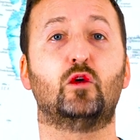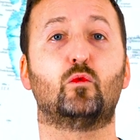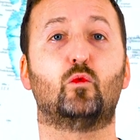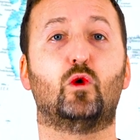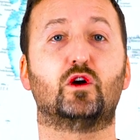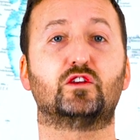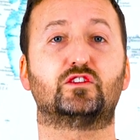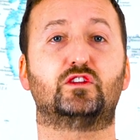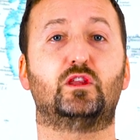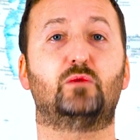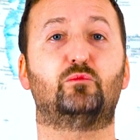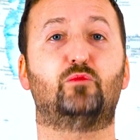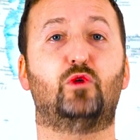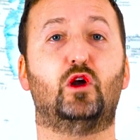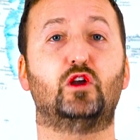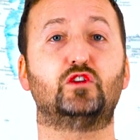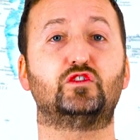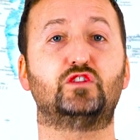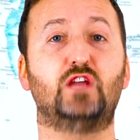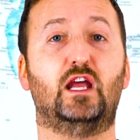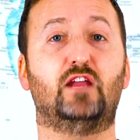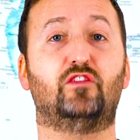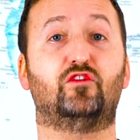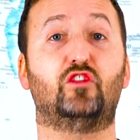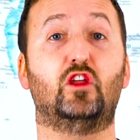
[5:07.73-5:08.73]
was the
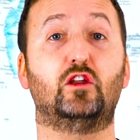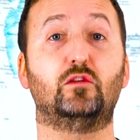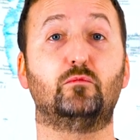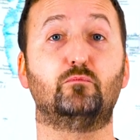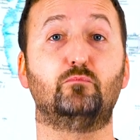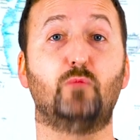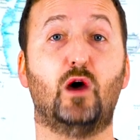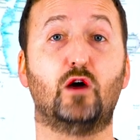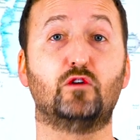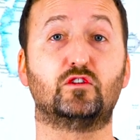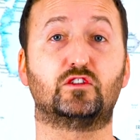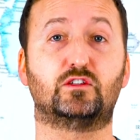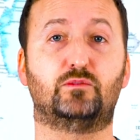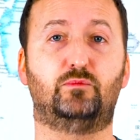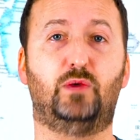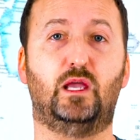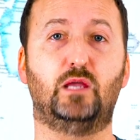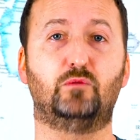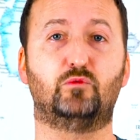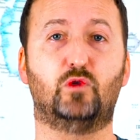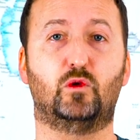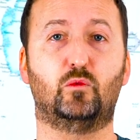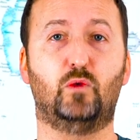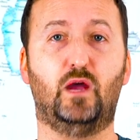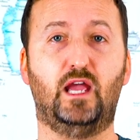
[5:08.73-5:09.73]
project that most
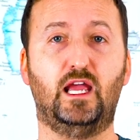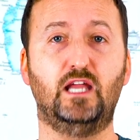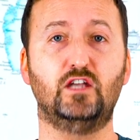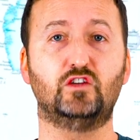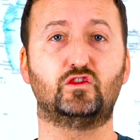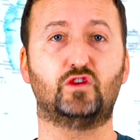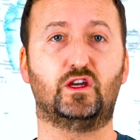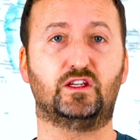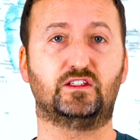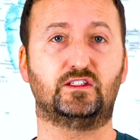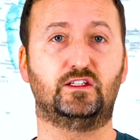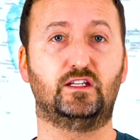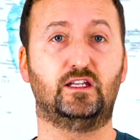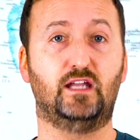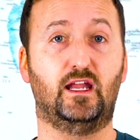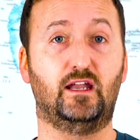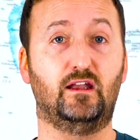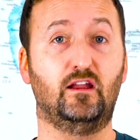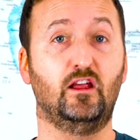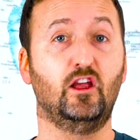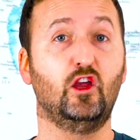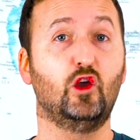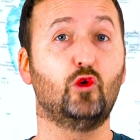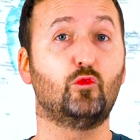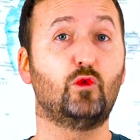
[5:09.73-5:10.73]
people were interested
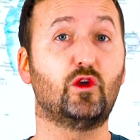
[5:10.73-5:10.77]
in,